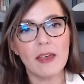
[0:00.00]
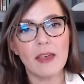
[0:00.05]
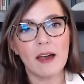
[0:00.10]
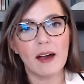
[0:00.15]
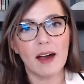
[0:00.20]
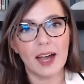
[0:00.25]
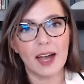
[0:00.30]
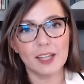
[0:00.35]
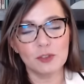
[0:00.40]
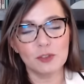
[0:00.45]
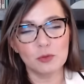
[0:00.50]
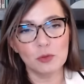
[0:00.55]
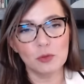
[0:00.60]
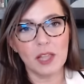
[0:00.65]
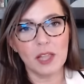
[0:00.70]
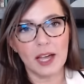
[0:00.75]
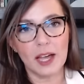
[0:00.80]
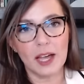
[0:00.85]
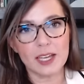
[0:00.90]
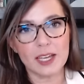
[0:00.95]
Uh, I do
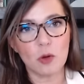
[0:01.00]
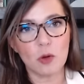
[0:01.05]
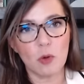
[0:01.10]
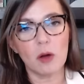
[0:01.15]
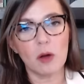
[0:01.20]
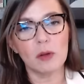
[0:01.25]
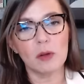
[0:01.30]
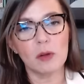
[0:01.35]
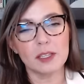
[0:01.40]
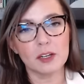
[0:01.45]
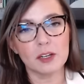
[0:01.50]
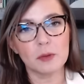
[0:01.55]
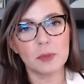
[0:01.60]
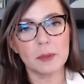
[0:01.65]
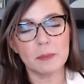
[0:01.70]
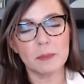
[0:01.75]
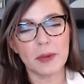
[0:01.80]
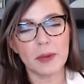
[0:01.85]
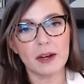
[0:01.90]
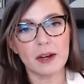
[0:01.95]
like Qual a little
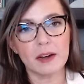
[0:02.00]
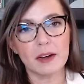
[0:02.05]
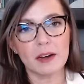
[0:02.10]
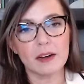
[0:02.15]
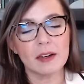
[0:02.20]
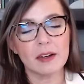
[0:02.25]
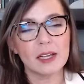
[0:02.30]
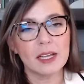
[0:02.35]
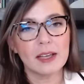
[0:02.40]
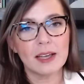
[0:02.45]
bit better.